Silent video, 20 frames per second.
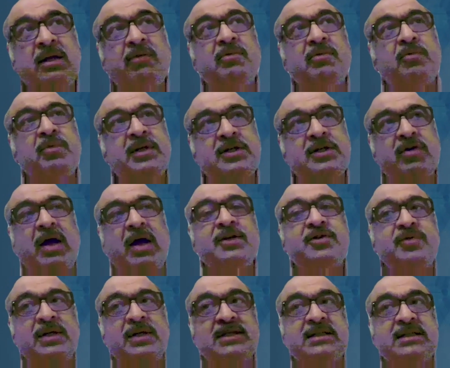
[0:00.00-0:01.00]
we try
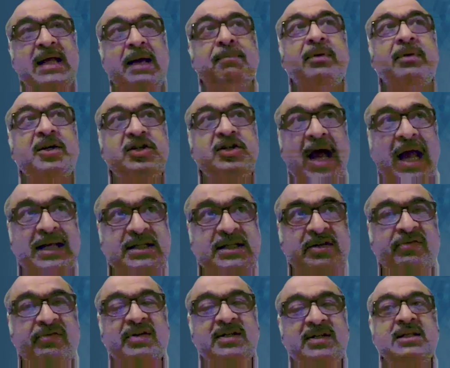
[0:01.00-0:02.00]
to establish
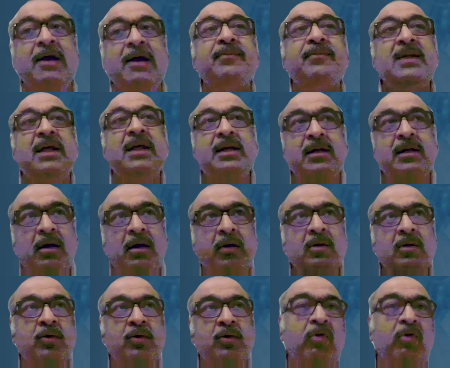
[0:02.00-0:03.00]
activity and then
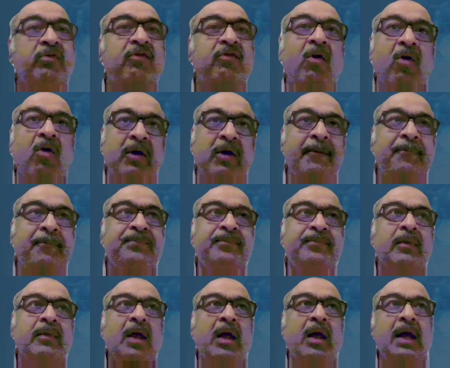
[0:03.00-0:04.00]
go for
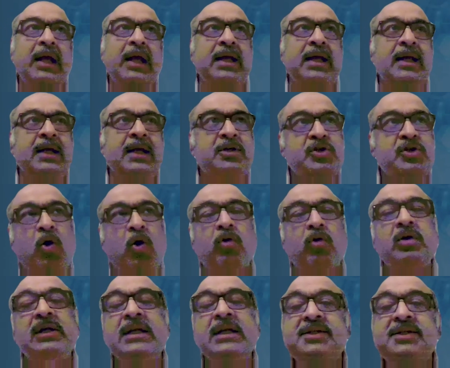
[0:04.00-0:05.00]
a
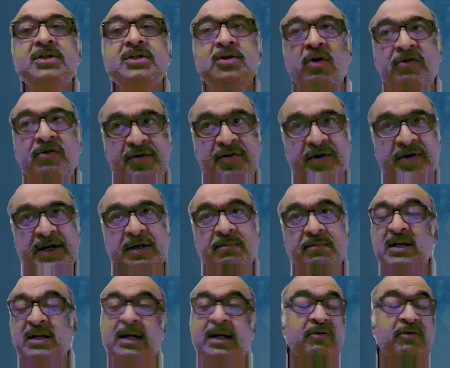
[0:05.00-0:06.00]
short list of
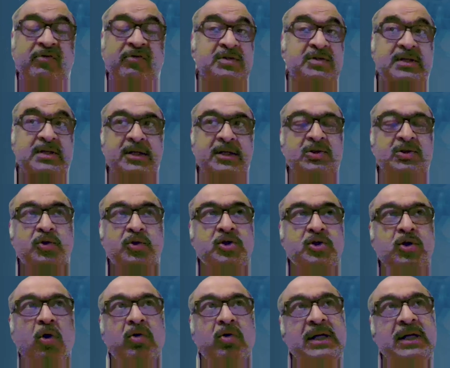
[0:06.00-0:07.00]
treatment. And of course, there is no
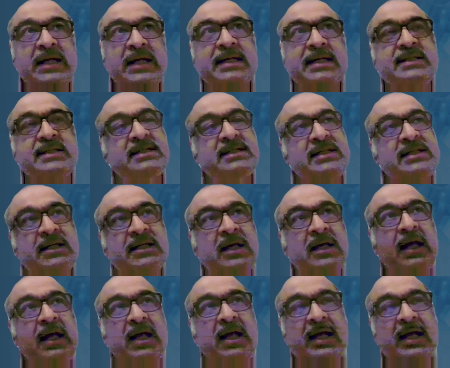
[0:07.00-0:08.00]
short list
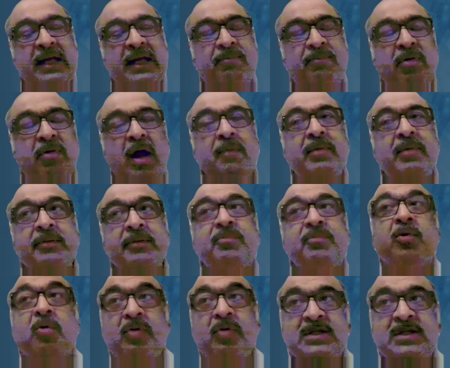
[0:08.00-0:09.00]
in primary
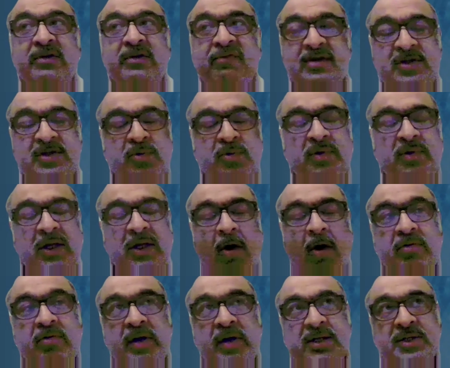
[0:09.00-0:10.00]
progressive. It's only
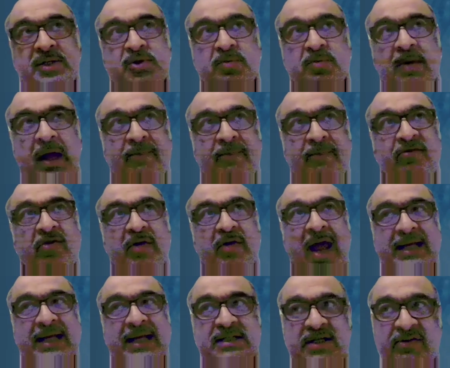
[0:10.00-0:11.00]
ocrelizumab for
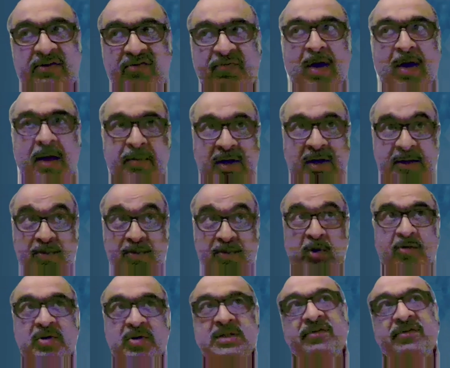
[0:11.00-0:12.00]
active primary
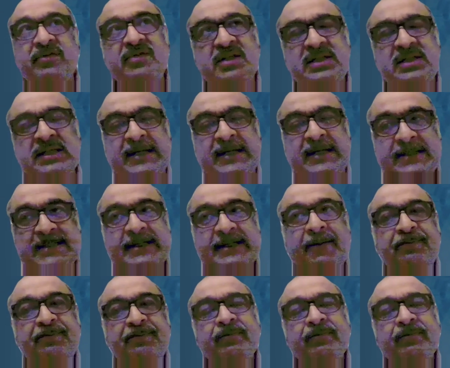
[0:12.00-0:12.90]
progressive disease.